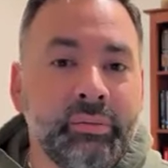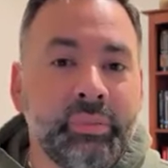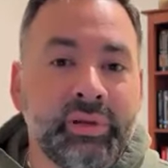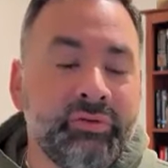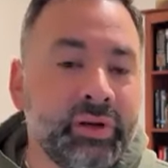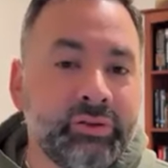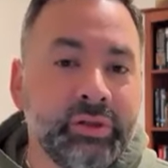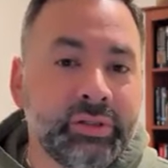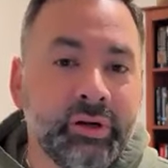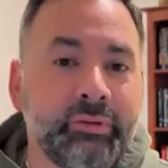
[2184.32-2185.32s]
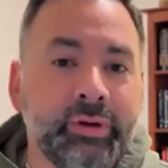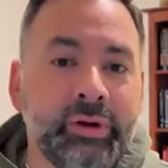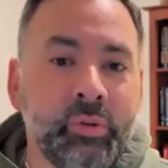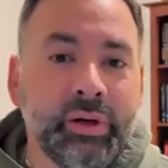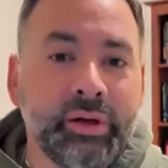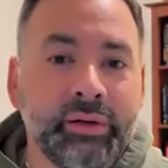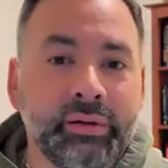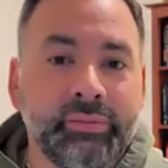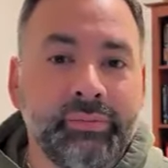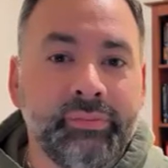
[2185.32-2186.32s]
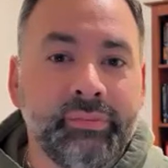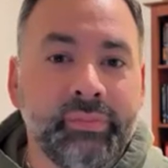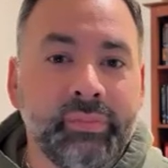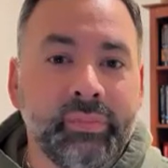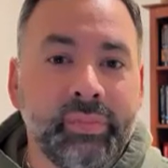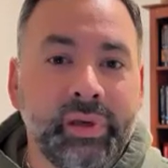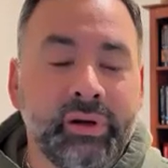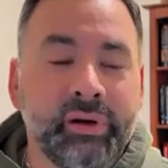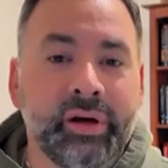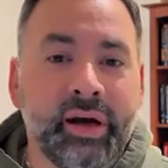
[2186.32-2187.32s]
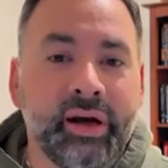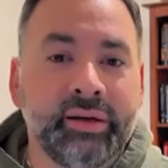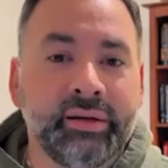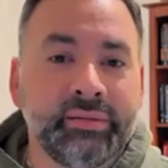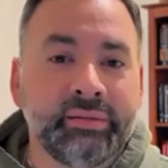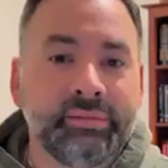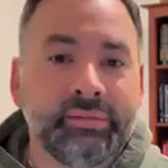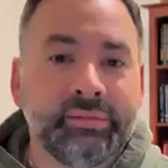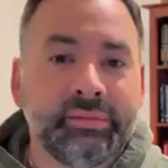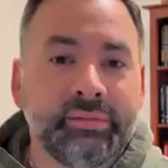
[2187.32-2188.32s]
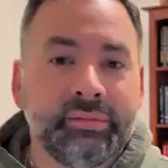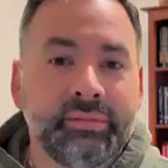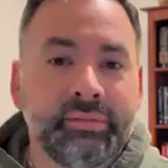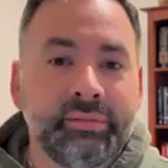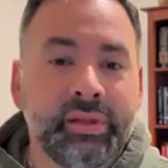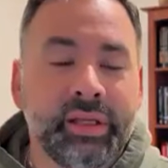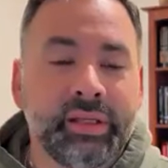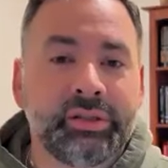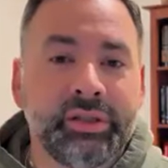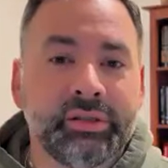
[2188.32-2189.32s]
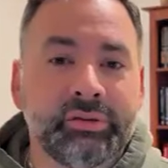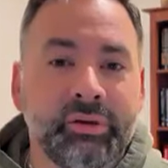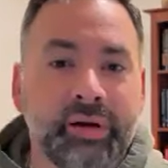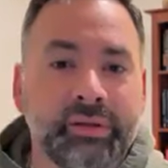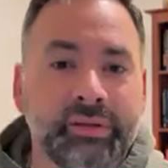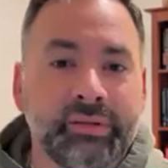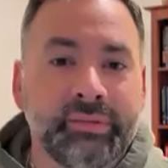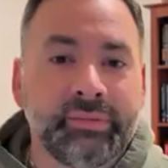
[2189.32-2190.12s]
but the victory's already won in our God, and that's Jesus Christ.